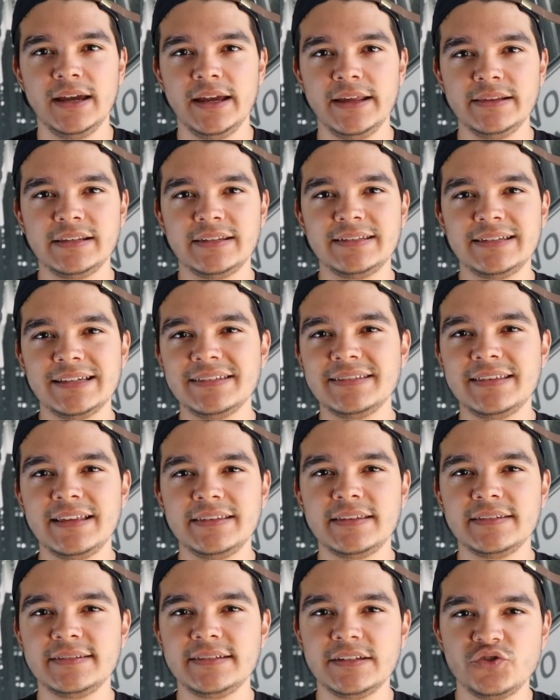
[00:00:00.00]
in the sense
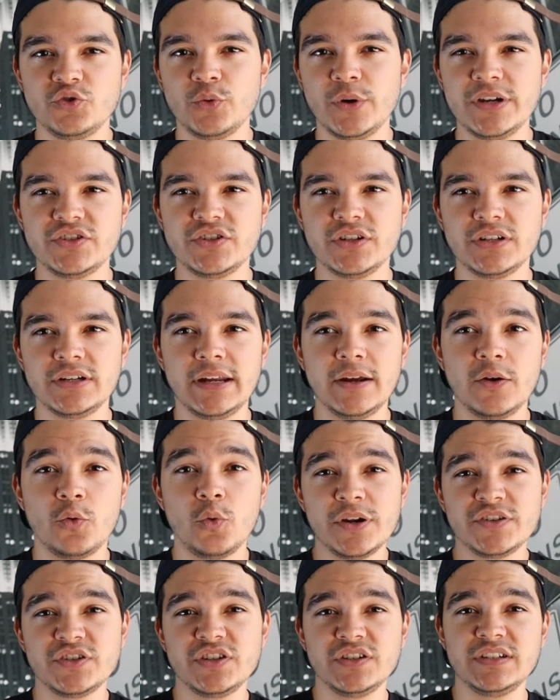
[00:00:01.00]
that the situation in
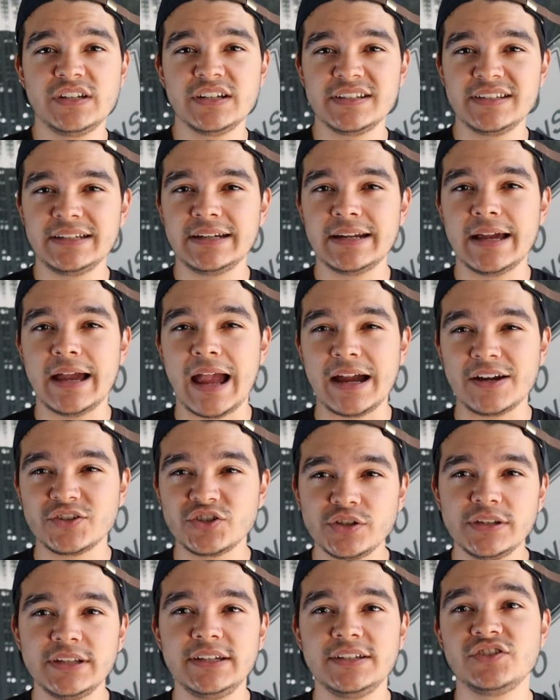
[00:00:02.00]
question doesn't
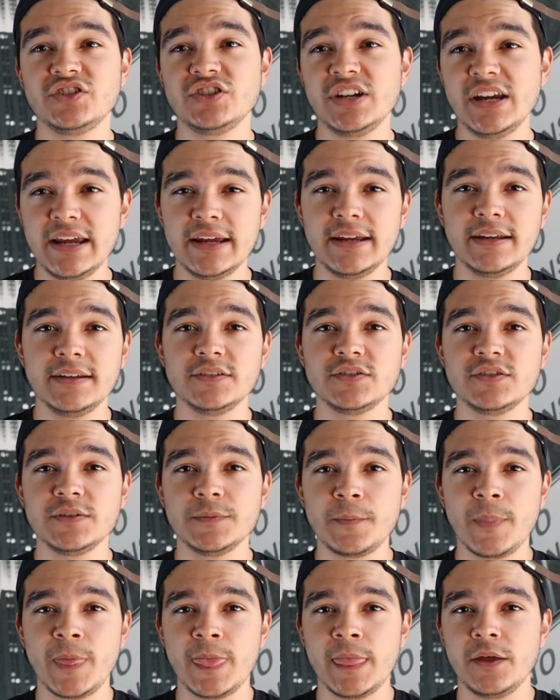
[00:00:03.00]
actually change
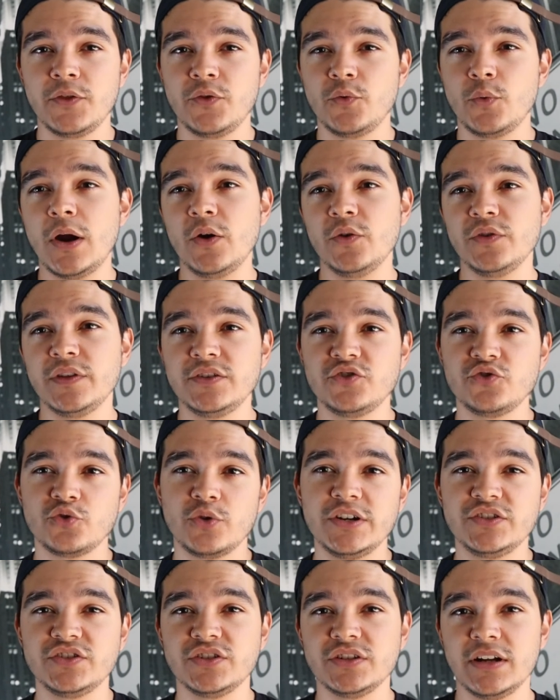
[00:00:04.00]
throughout the
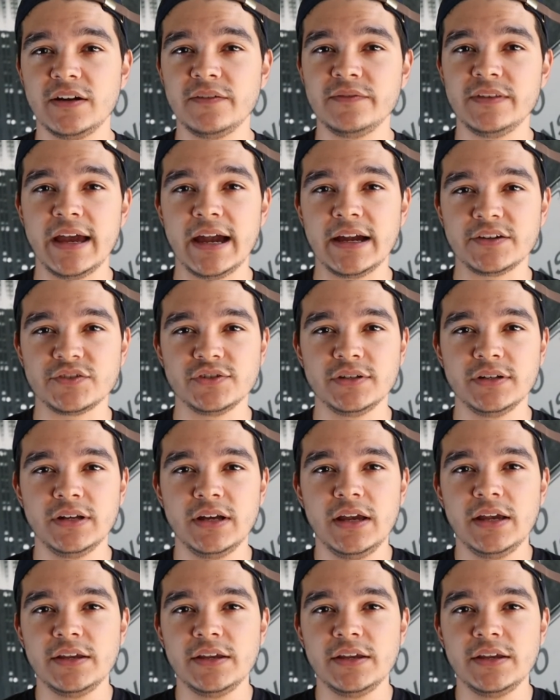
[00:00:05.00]
duration of the action.